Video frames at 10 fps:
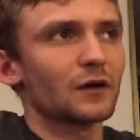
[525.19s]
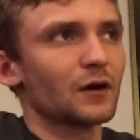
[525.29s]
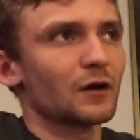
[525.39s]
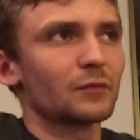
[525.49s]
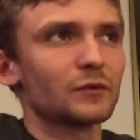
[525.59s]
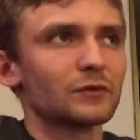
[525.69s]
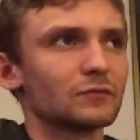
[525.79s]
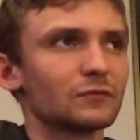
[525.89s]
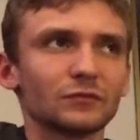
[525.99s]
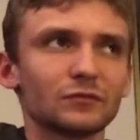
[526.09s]
uh, but
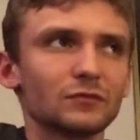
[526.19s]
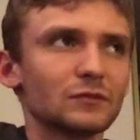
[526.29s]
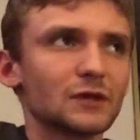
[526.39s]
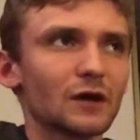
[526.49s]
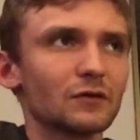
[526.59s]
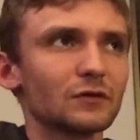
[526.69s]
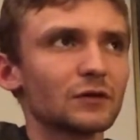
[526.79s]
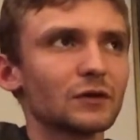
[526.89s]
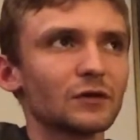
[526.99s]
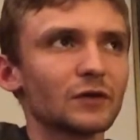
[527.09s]
count
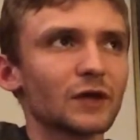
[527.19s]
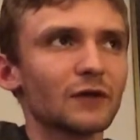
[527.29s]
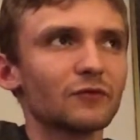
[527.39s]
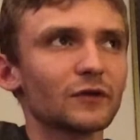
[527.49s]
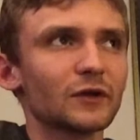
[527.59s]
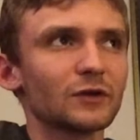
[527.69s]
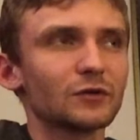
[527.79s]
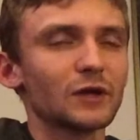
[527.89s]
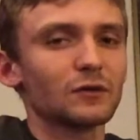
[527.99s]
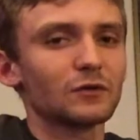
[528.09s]
you know they have a lot of
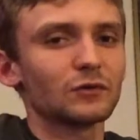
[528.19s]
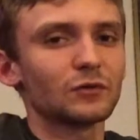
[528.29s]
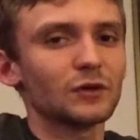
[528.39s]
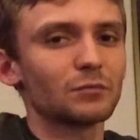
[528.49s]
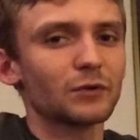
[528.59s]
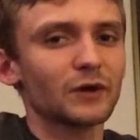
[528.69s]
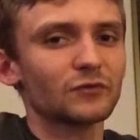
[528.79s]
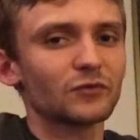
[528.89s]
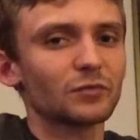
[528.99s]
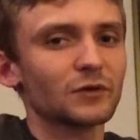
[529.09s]
unique unique
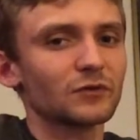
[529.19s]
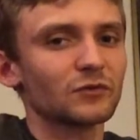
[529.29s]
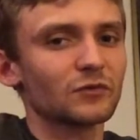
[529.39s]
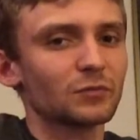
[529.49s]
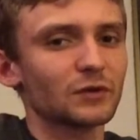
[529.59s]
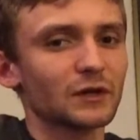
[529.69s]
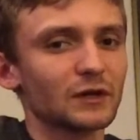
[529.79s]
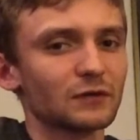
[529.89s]
breakfast places, but